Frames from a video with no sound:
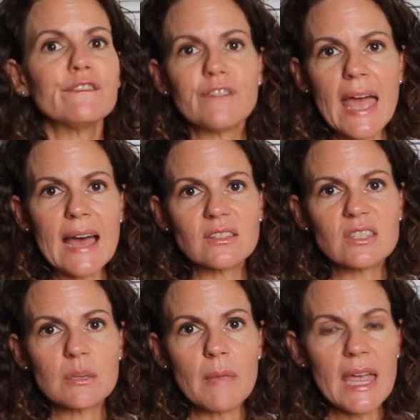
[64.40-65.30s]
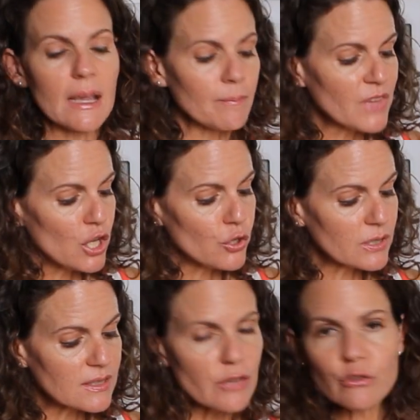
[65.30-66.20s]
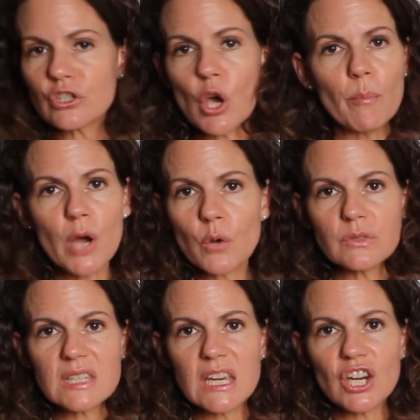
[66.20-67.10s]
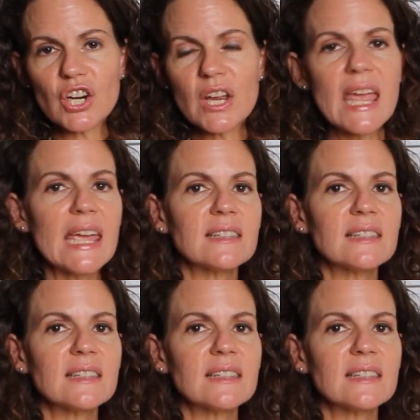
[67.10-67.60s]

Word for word: fast to make. You can see there's no bones here.